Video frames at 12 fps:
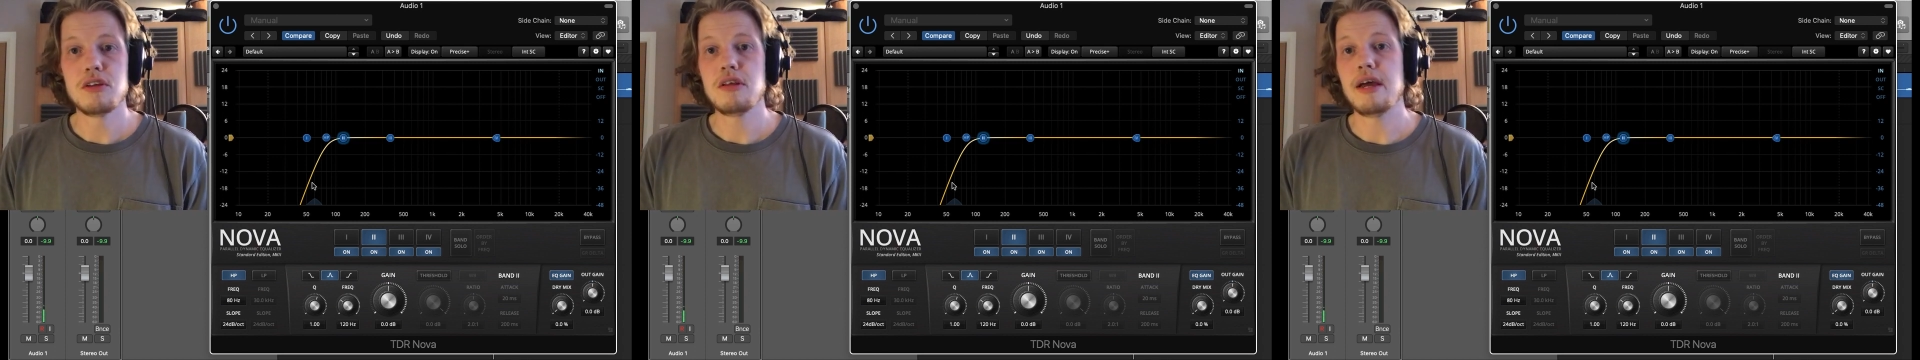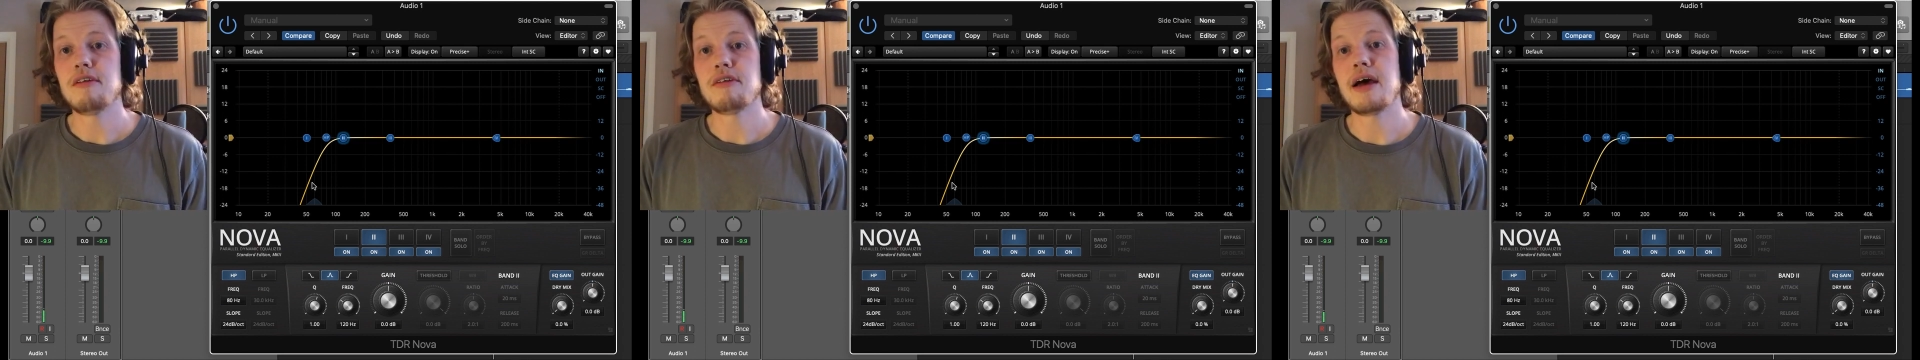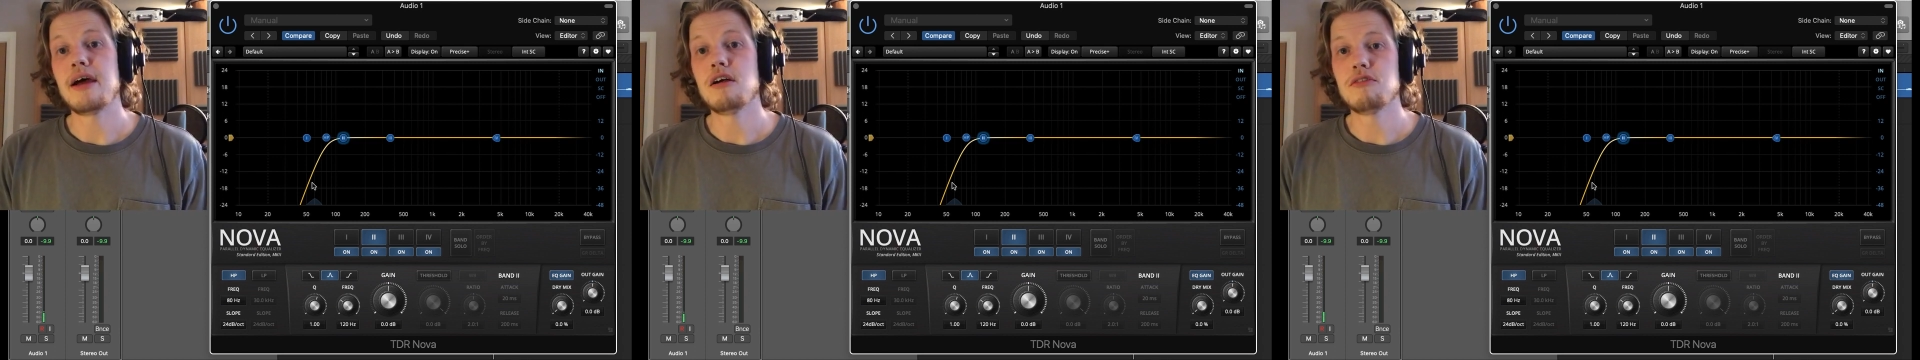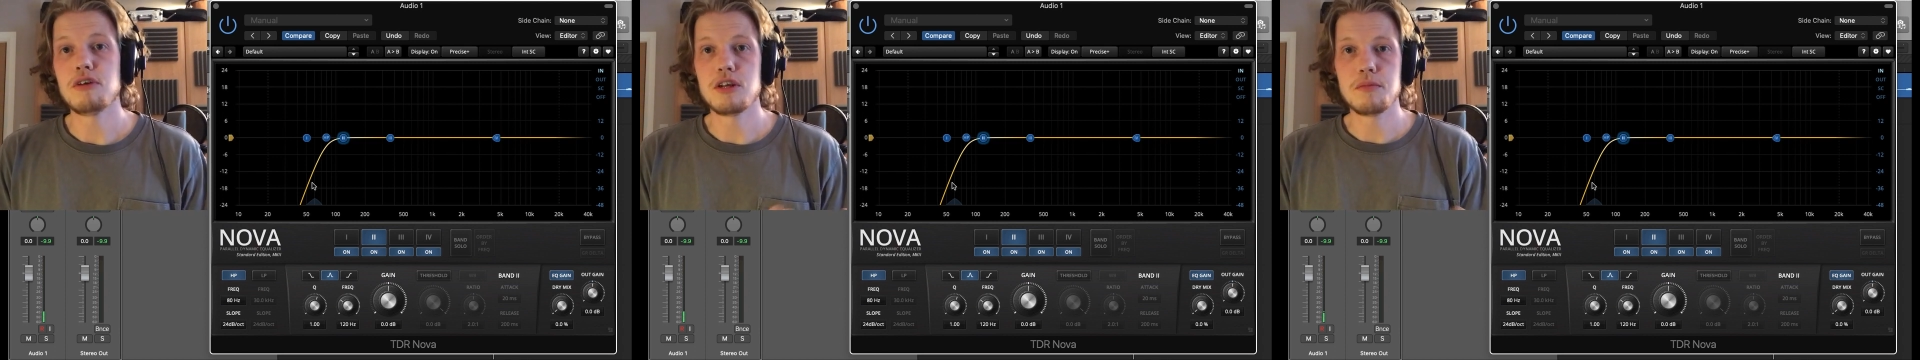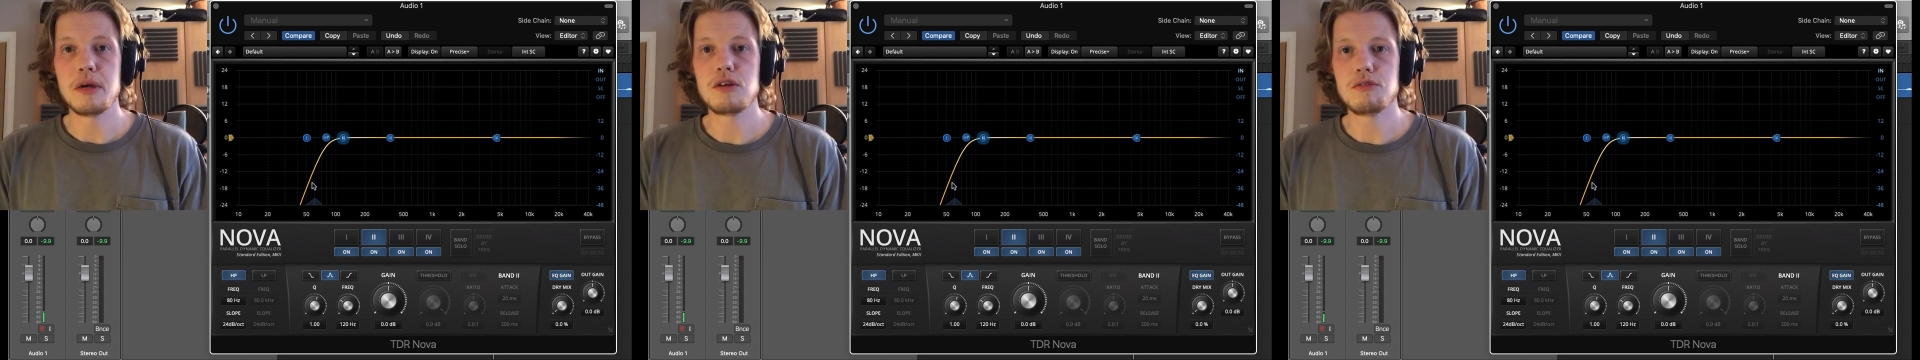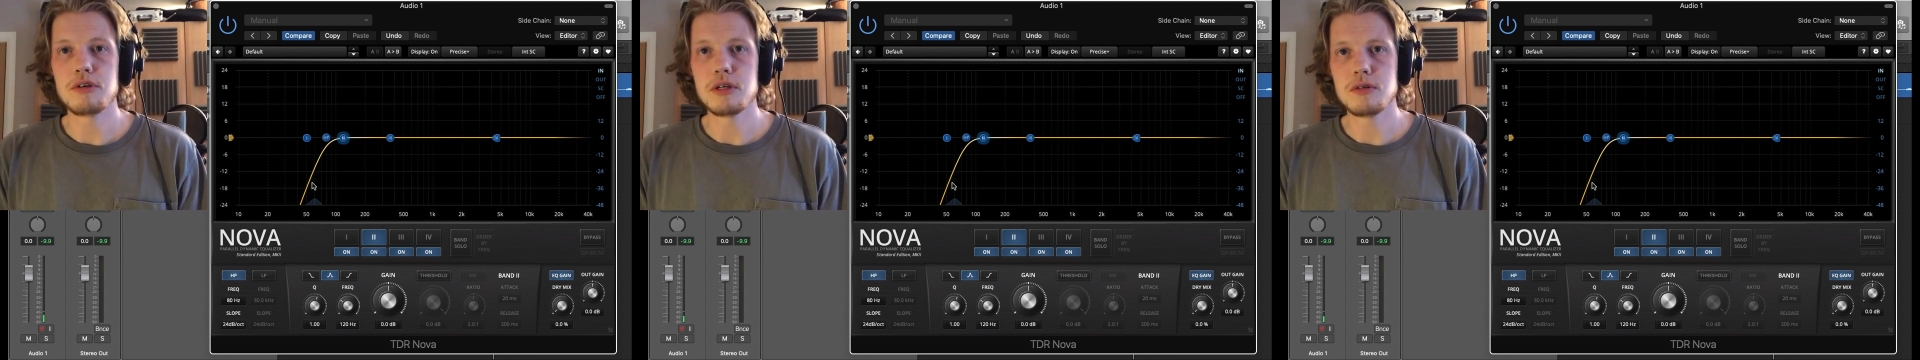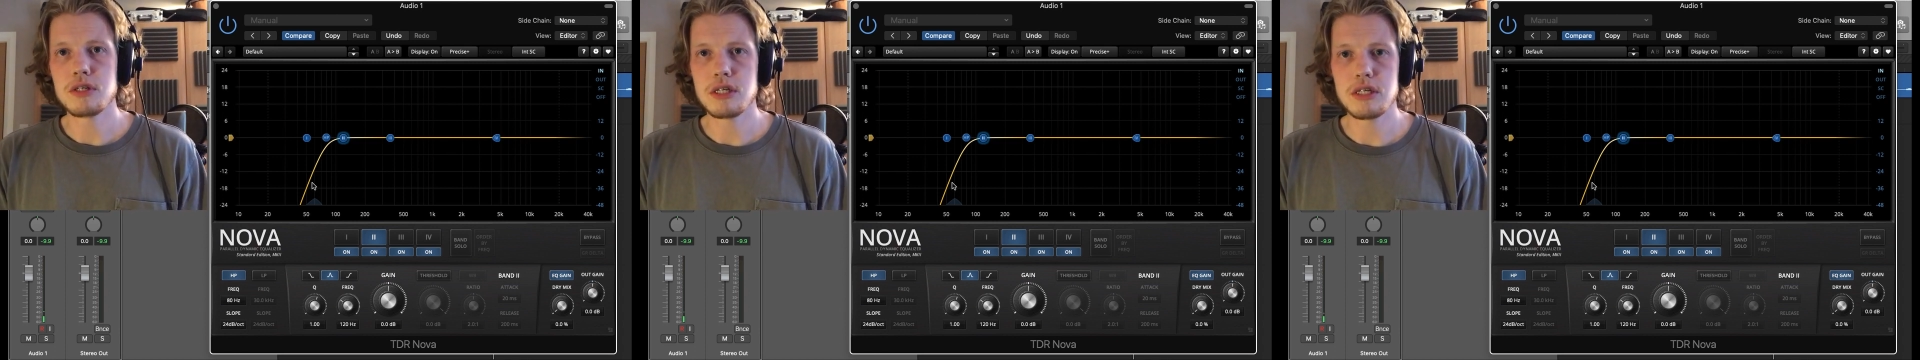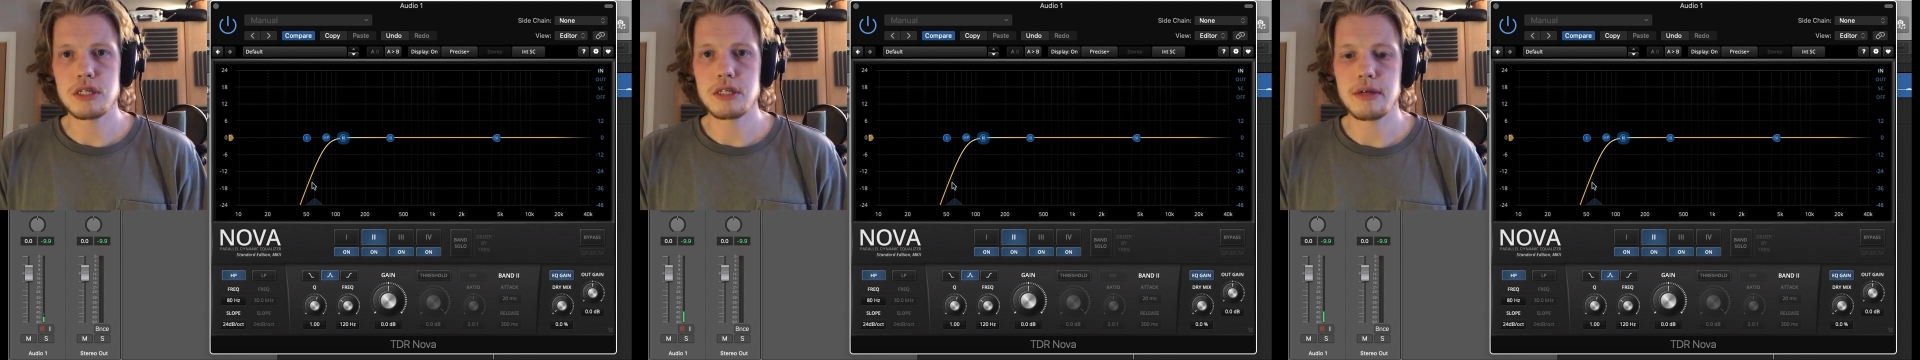they have higher fundamental
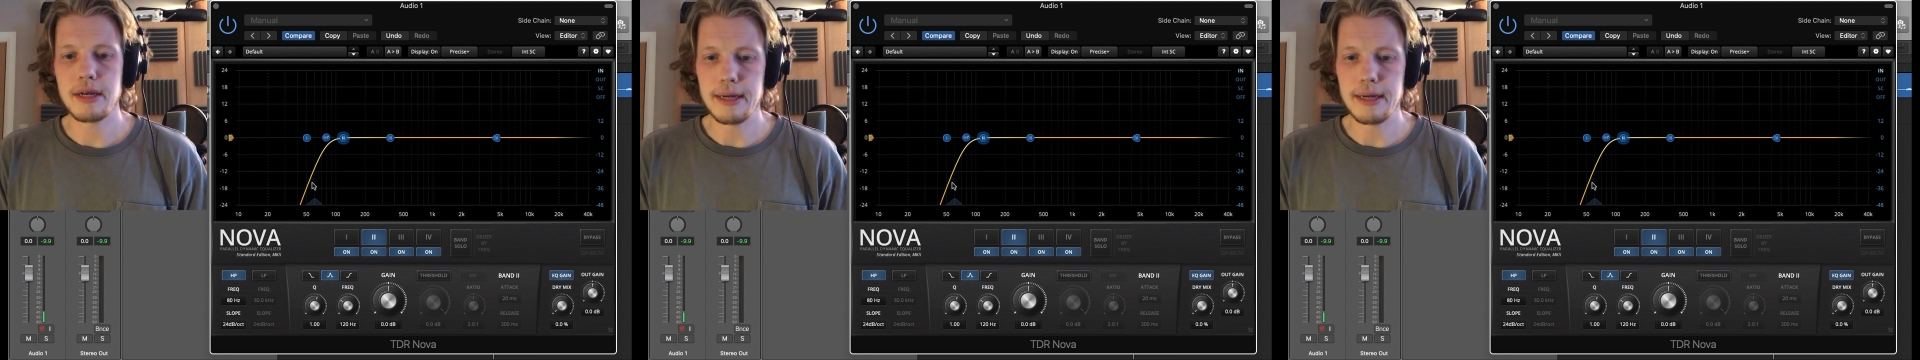frequencies.